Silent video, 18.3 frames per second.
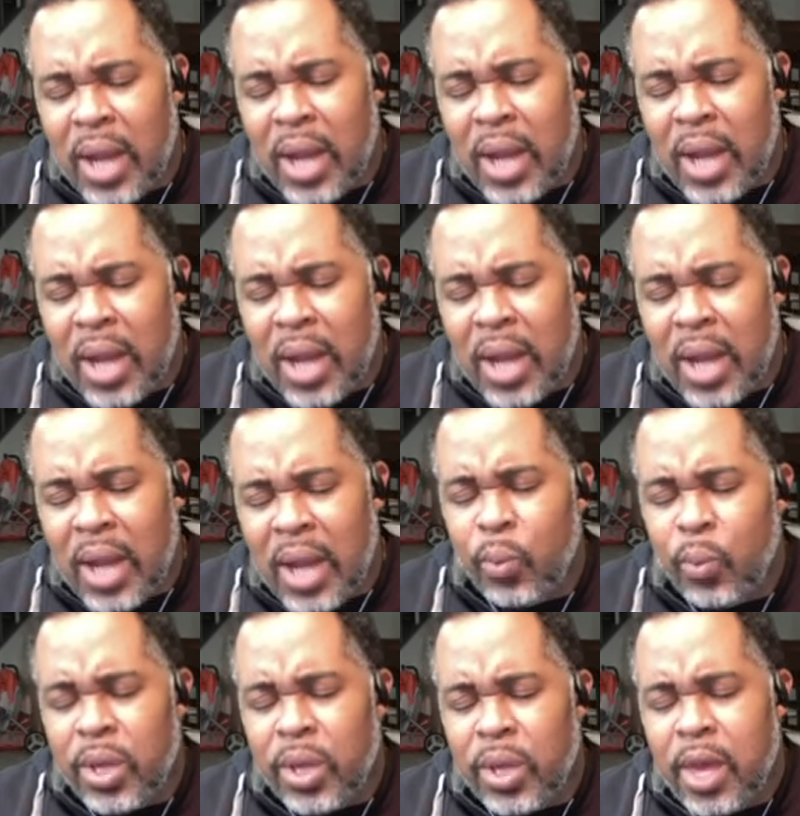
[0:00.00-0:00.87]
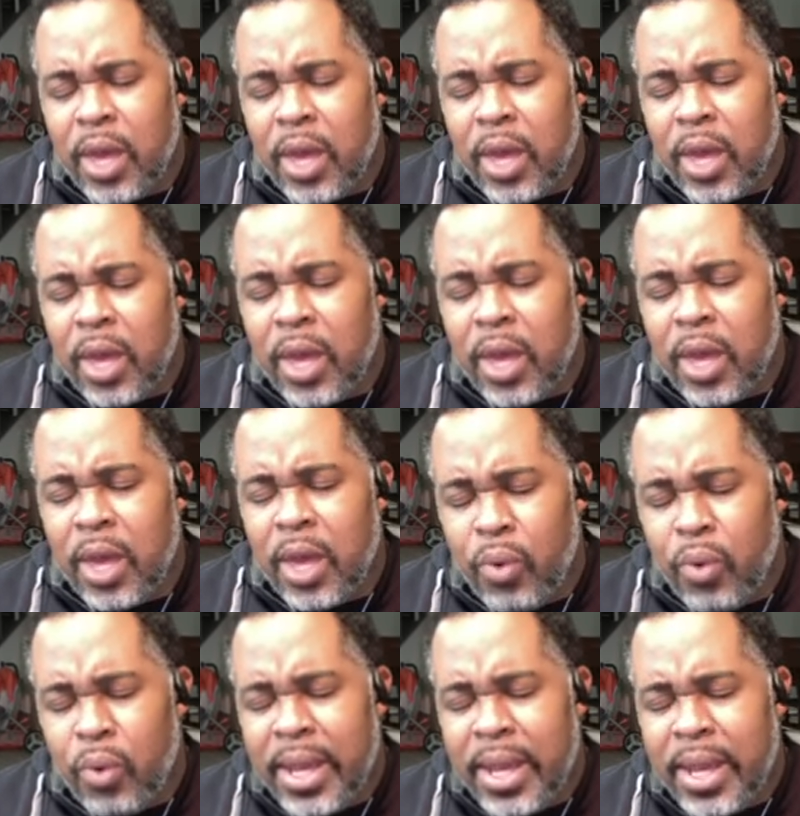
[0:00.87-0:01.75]
honor and we give you all
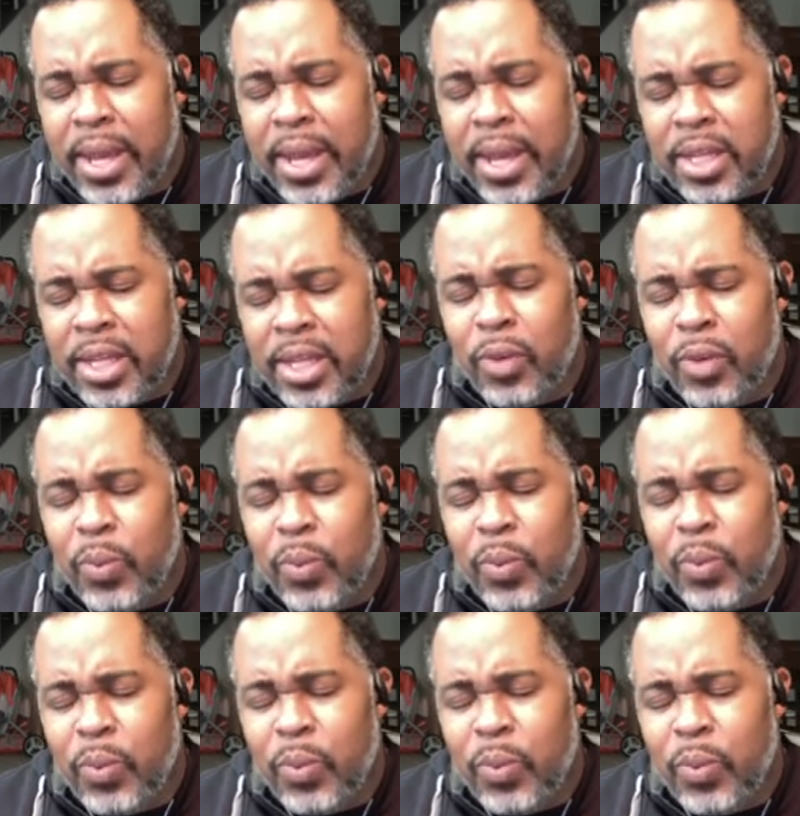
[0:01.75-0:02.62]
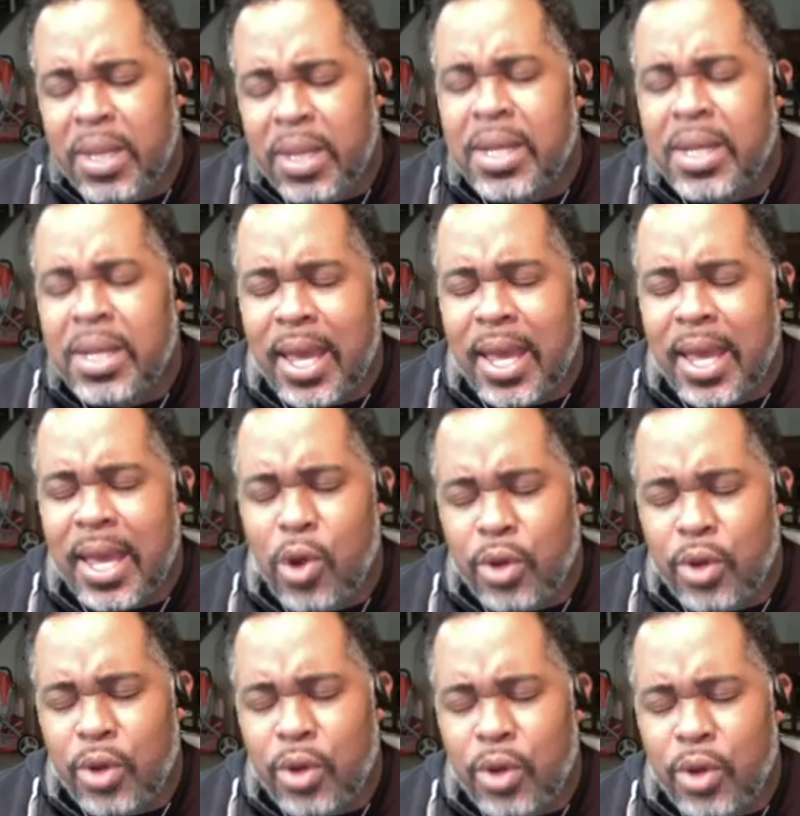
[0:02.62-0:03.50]
praise until we shall meet again
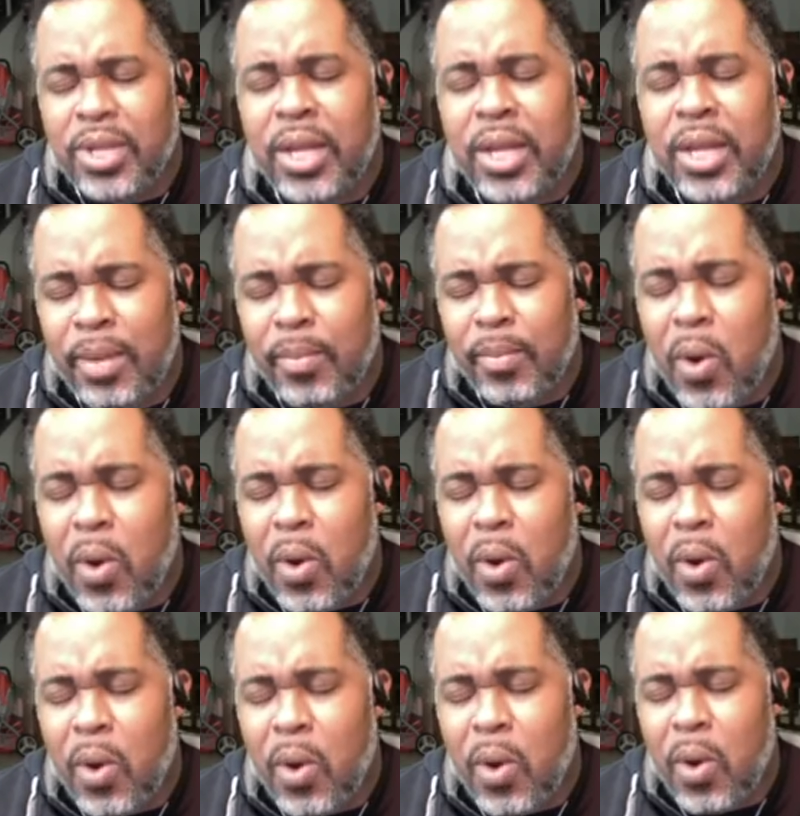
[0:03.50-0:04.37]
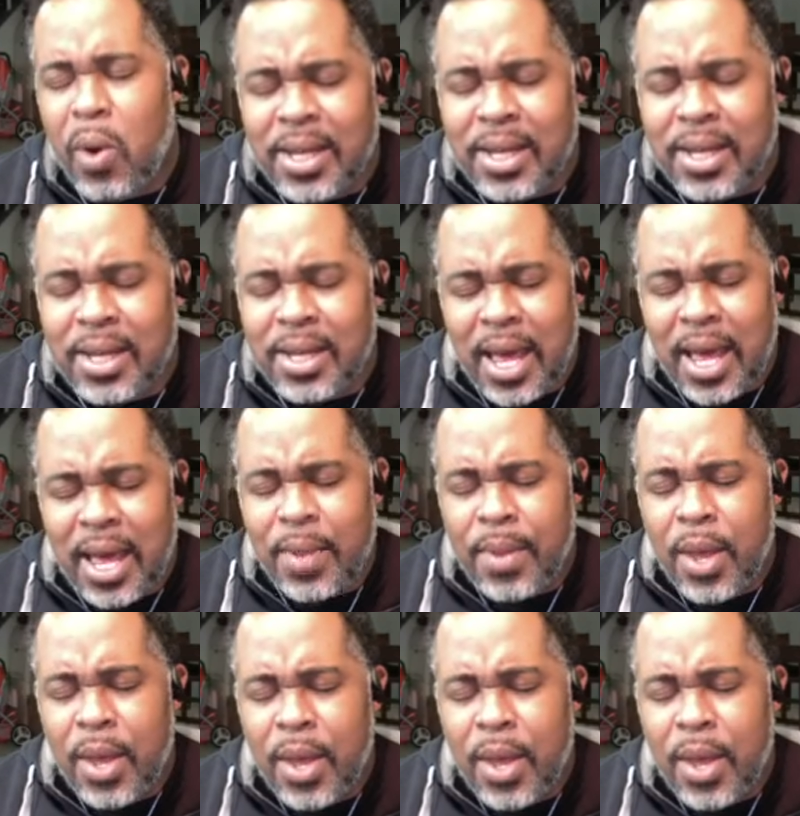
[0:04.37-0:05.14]
on Sunday morning at 10 o'clock.